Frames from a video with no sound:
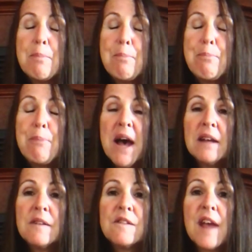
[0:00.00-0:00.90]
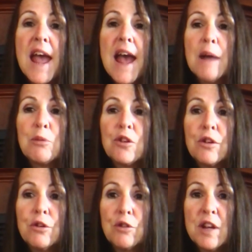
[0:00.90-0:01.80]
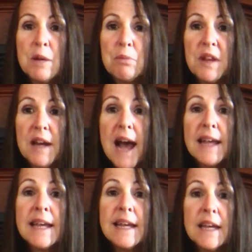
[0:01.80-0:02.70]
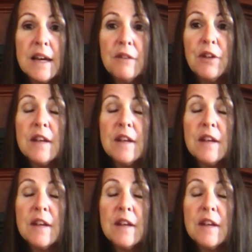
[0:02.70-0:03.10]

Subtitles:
The best absolute tip that I can give